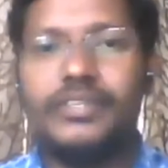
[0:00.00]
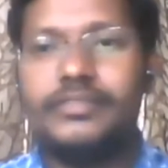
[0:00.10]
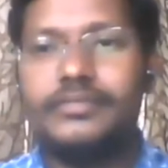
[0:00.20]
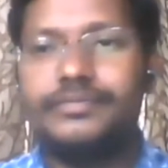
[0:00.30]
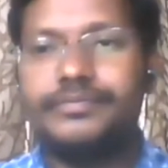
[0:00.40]

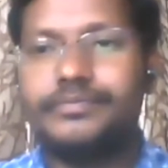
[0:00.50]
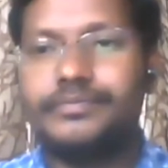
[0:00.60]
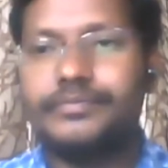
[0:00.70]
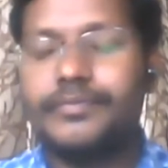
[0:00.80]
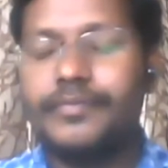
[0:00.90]
is
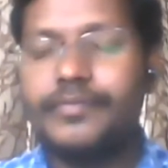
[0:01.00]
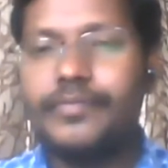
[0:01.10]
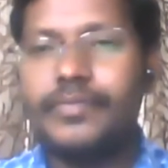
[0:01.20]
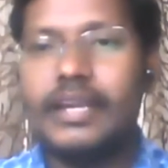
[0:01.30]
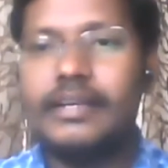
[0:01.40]

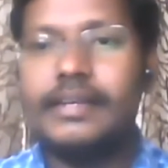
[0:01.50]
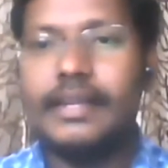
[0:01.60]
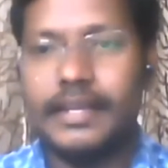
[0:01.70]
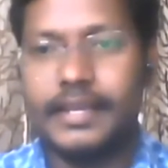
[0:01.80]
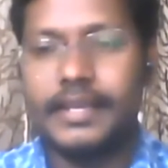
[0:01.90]

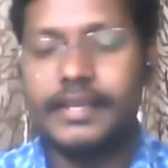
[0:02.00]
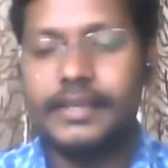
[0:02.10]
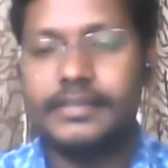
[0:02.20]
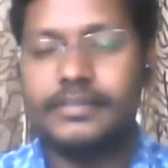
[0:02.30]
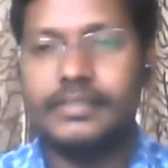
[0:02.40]
taking
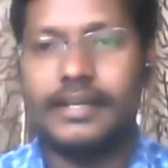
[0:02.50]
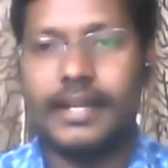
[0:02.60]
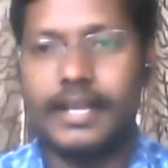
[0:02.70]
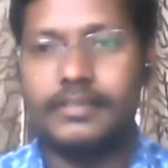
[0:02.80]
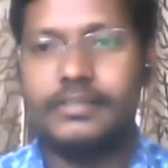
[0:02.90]

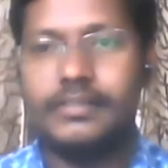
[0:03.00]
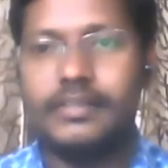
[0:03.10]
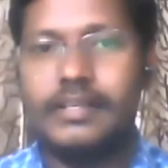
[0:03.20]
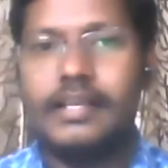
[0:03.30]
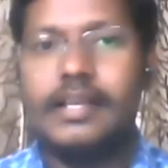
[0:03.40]
the test,
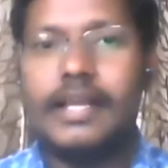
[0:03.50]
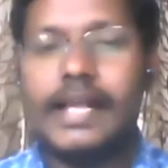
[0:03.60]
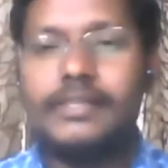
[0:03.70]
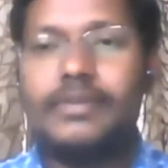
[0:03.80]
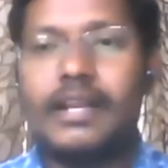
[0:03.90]

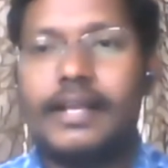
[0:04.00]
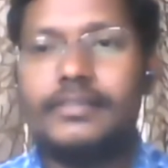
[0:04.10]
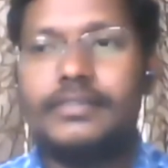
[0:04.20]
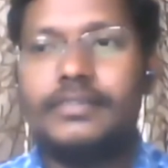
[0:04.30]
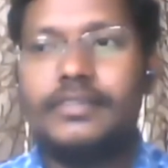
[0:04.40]
as well
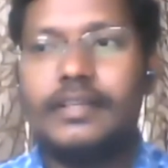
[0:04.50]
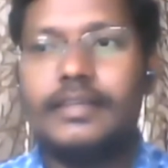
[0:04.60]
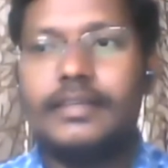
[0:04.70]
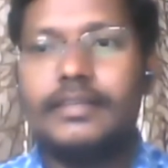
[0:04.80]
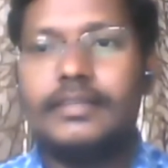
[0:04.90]
as
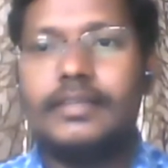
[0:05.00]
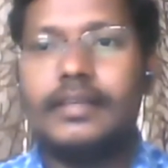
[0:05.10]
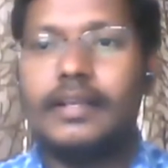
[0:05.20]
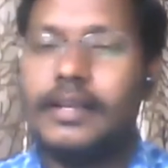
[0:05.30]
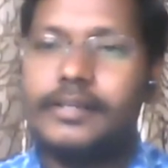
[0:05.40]

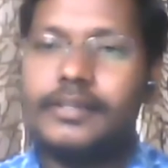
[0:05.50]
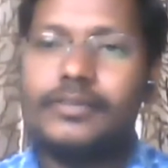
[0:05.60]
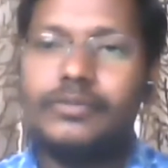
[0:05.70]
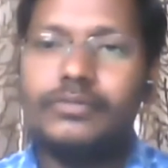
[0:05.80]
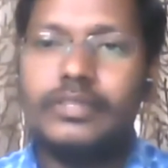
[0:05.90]

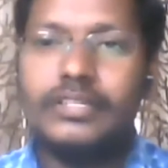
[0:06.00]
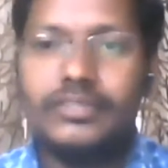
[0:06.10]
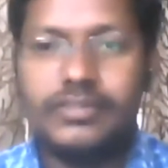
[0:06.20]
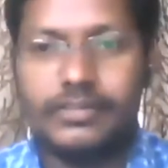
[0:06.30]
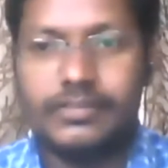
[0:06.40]
related to
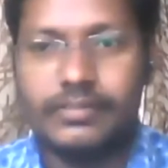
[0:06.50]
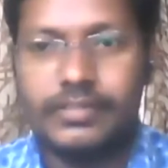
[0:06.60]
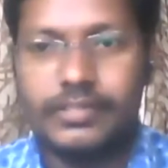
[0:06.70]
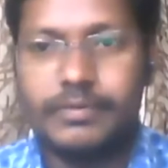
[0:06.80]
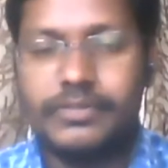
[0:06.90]

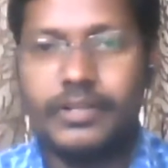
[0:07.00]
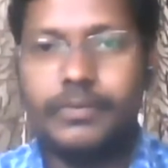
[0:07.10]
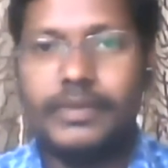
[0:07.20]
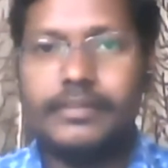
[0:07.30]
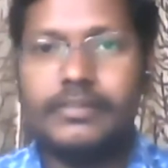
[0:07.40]
instructions,
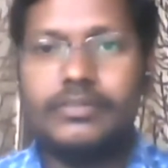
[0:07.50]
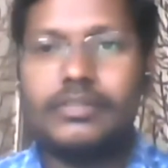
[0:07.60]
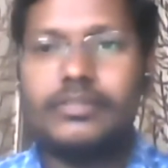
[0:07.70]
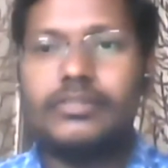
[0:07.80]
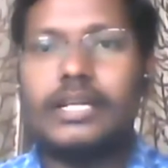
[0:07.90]
especially when
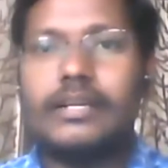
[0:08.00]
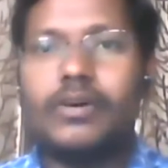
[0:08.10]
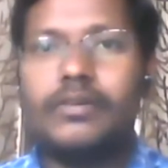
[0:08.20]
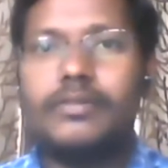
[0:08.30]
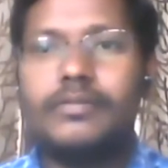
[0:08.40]
instructions are
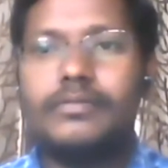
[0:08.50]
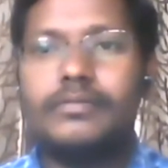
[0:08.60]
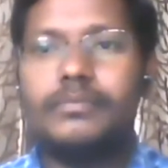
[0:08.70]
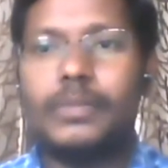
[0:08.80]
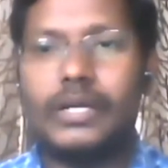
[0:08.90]
not
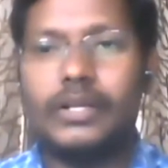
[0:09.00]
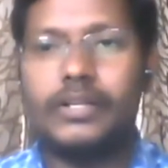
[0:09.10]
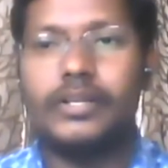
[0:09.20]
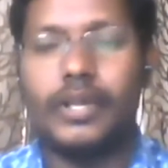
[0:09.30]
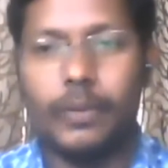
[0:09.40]

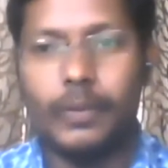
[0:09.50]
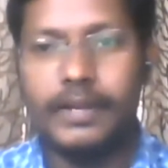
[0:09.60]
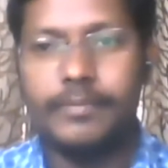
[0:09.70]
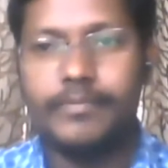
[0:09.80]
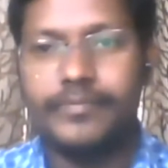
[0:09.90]
particularly given